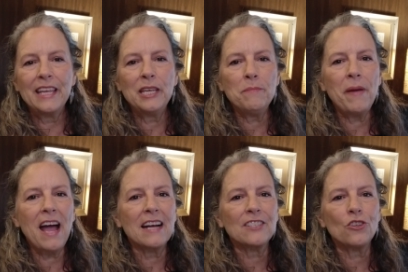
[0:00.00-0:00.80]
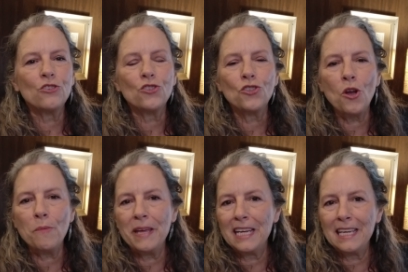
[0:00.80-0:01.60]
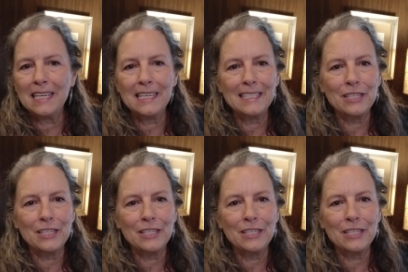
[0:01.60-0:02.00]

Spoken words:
impacts so many